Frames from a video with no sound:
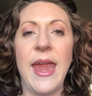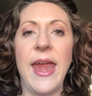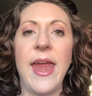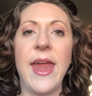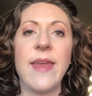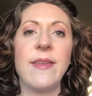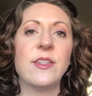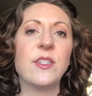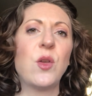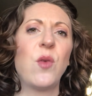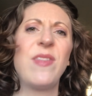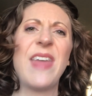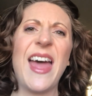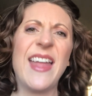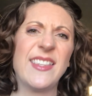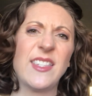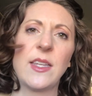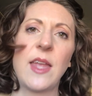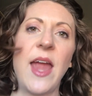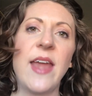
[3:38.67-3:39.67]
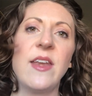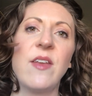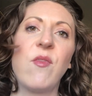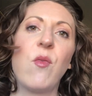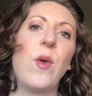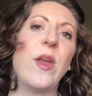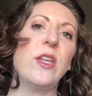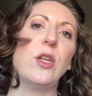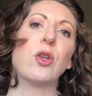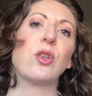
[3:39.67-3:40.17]
and so that's kind of
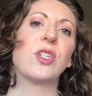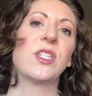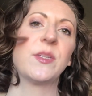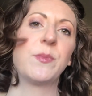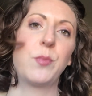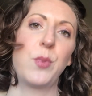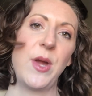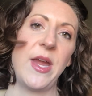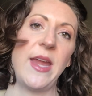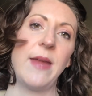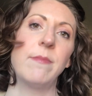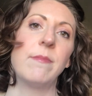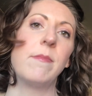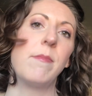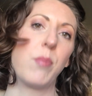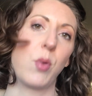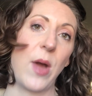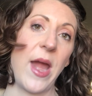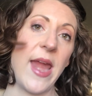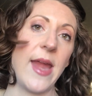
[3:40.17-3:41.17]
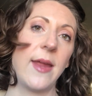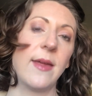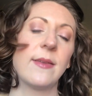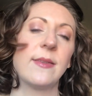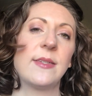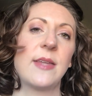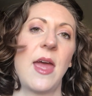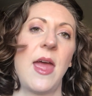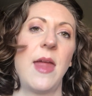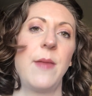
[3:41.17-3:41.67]
when your spring break
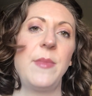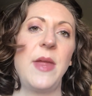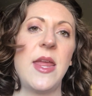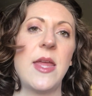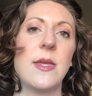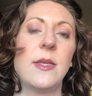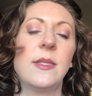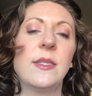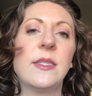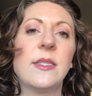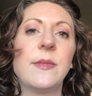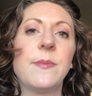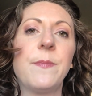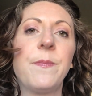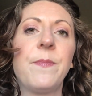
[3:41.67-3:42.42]
time is.